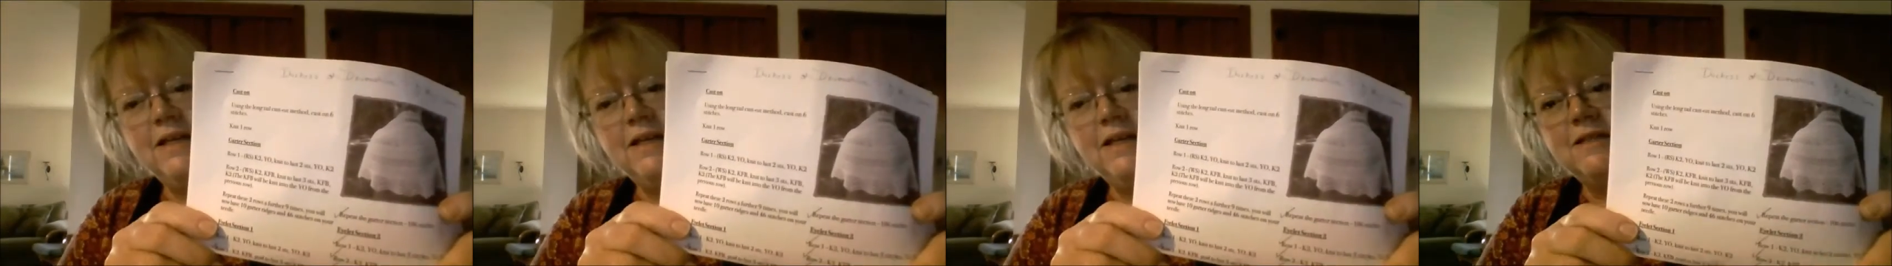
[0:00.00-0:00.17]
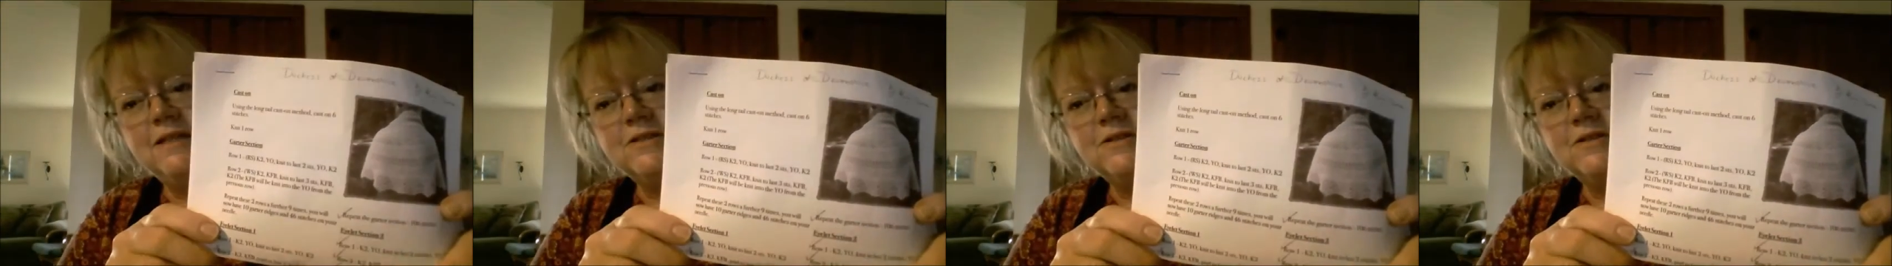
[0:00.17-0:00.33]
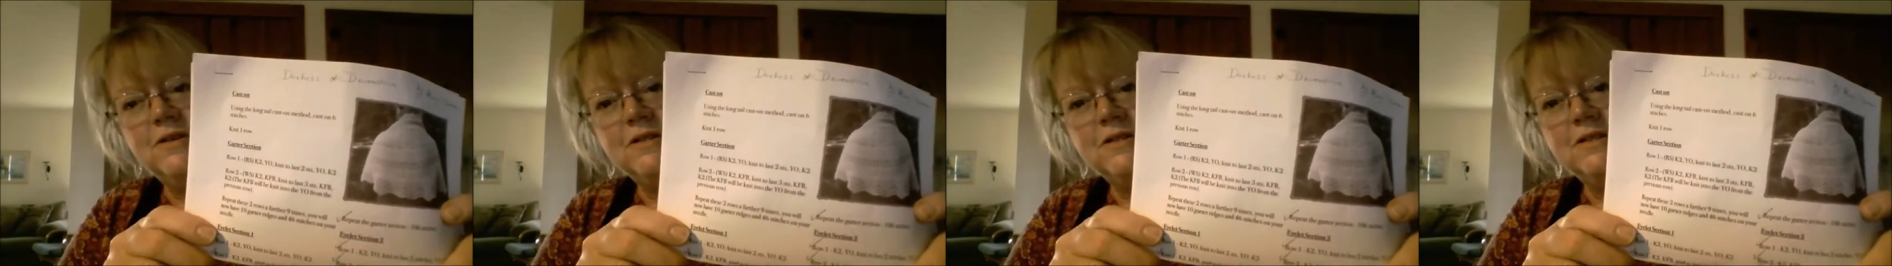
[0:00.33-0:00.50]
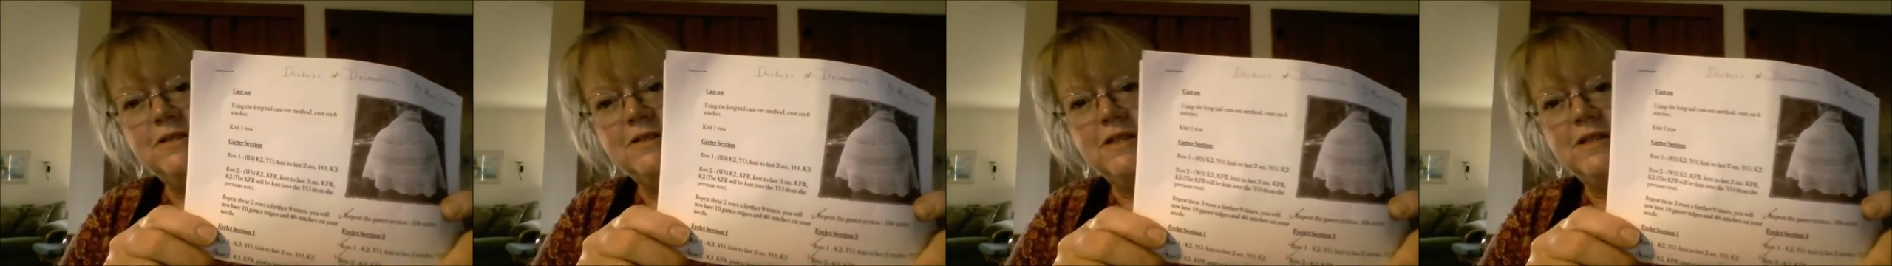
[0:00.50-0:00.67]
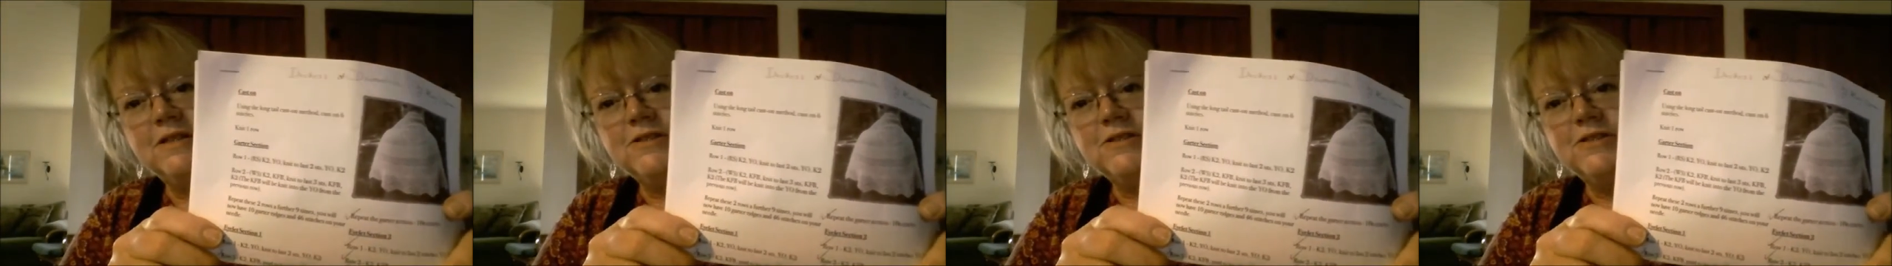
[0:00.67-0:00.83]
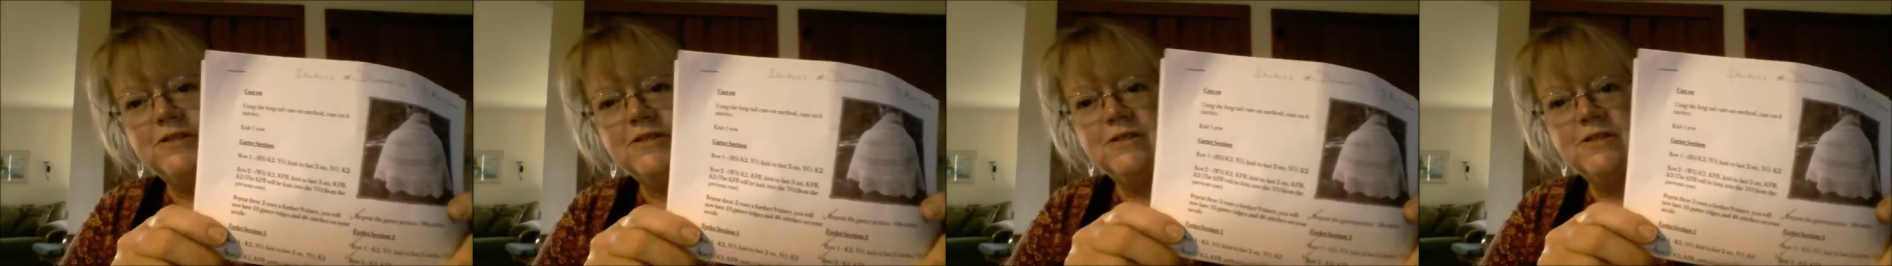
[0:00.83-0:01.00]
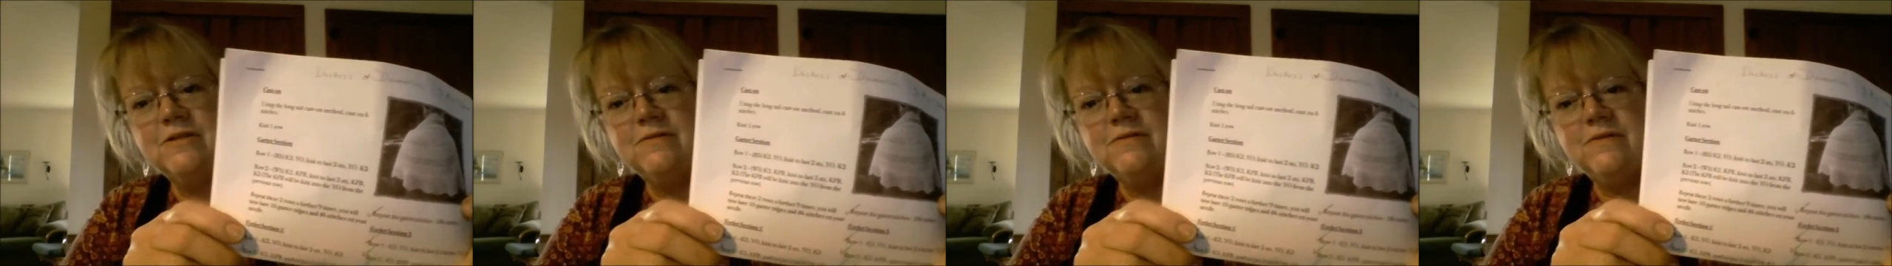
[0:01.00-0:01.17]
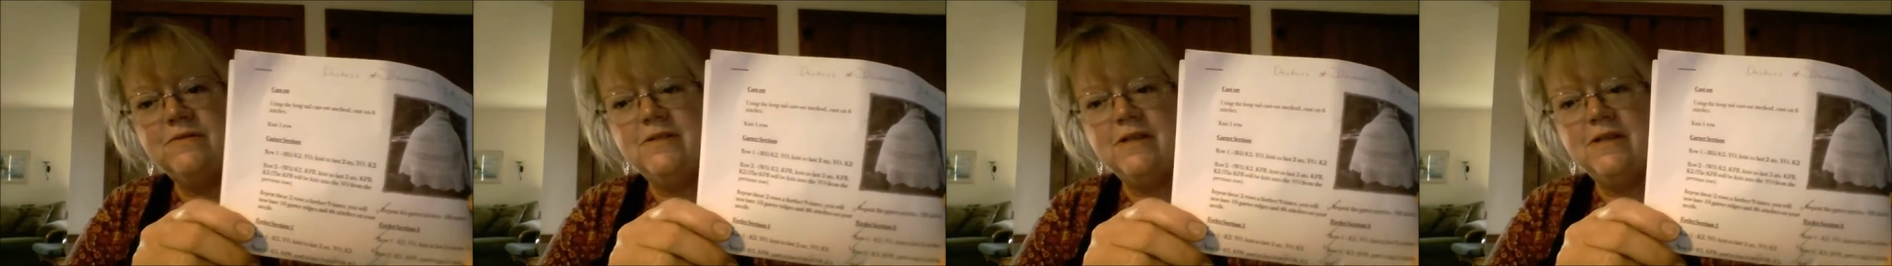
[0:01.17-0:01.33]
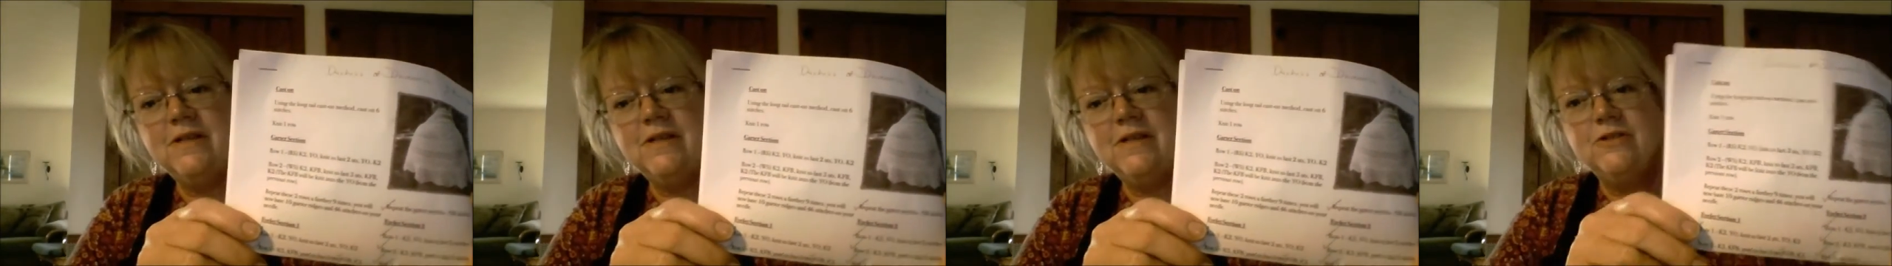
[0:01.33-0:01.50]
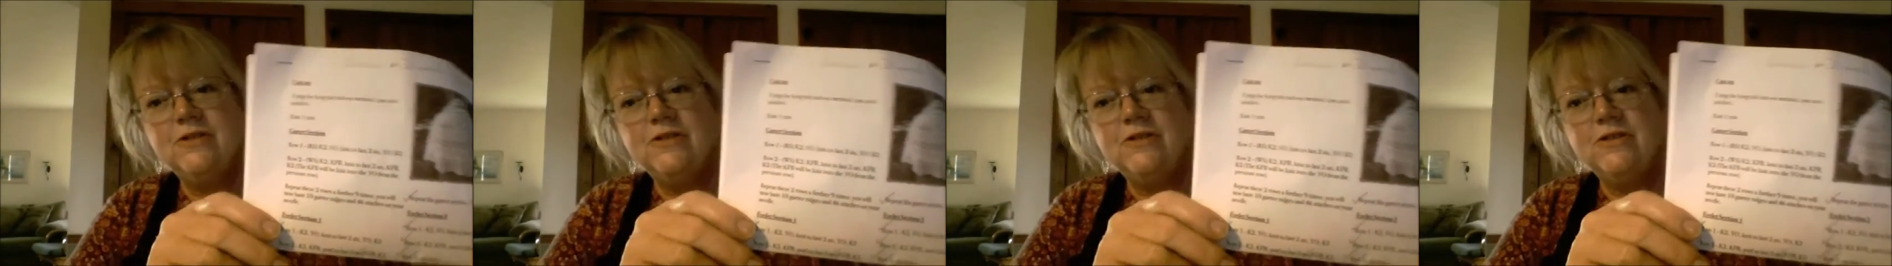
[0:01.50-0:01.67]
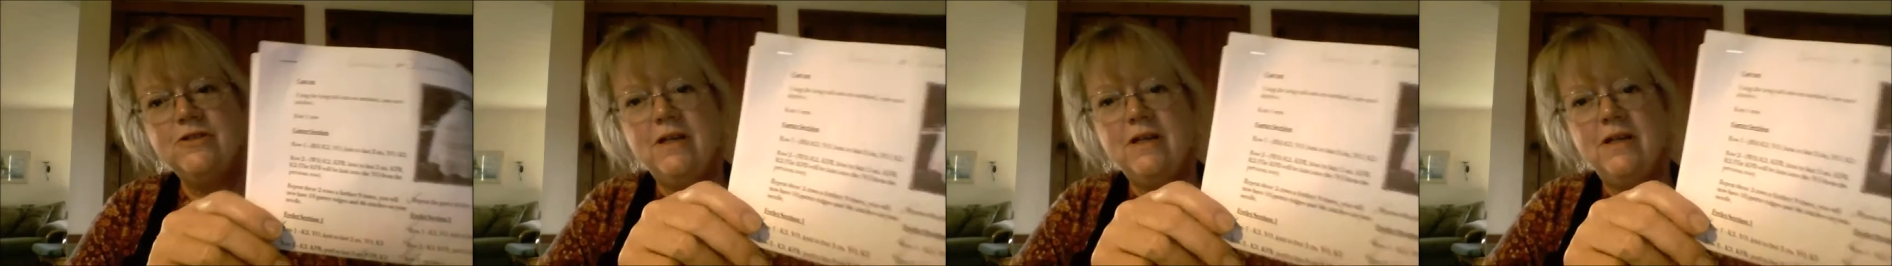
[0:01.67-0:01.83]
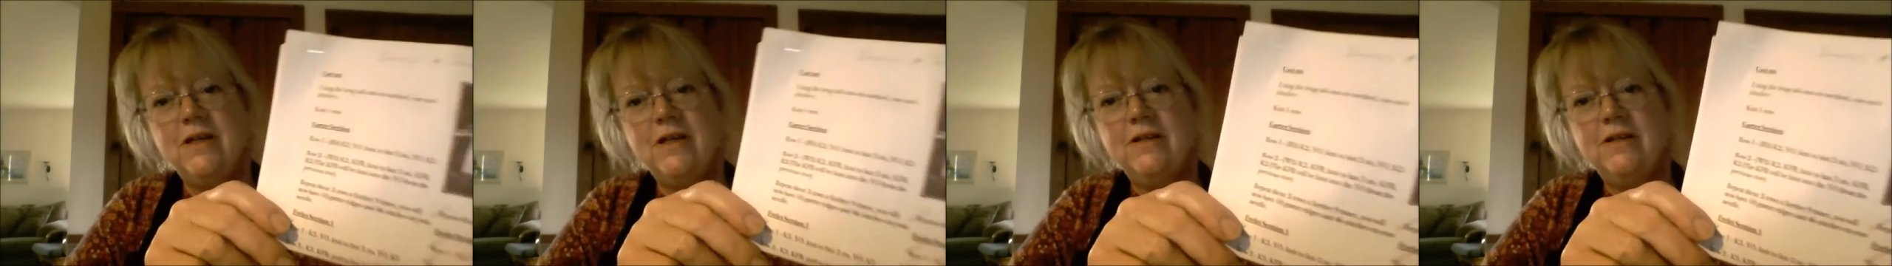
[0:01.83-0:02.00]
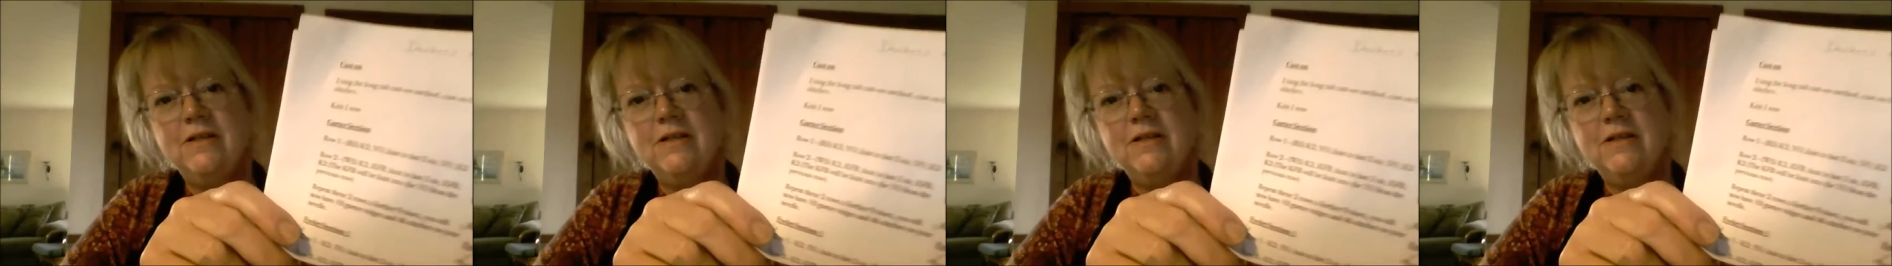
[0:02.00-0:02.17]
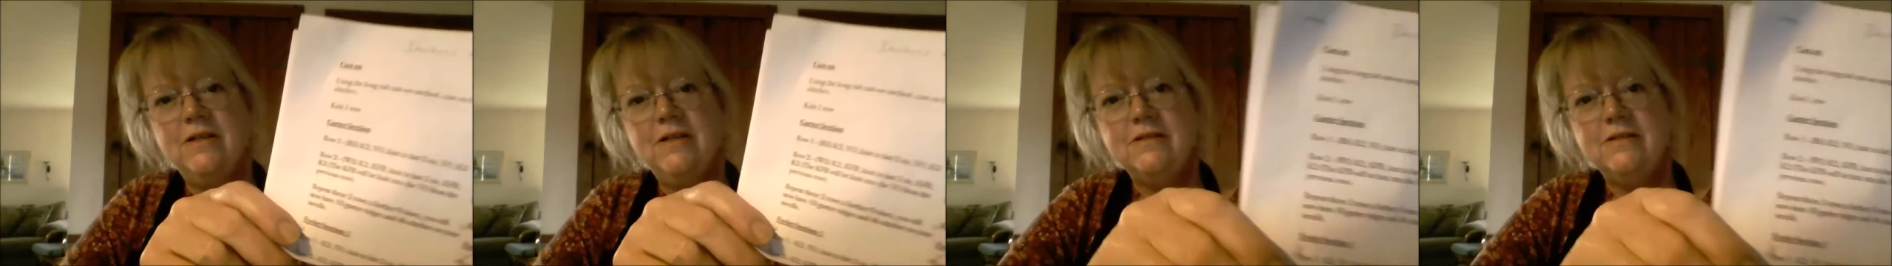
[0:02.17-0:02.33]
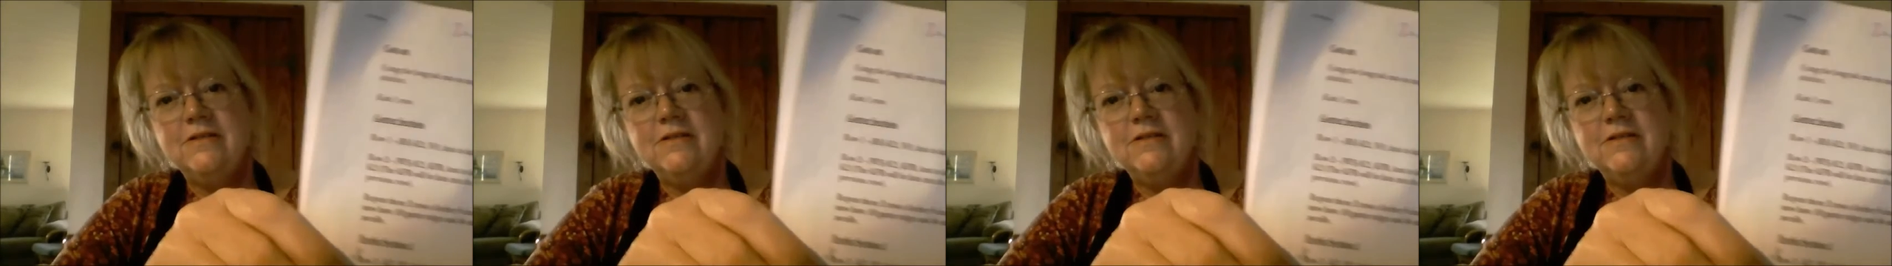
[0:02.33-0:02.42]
it's called the Duchess of Devonshire,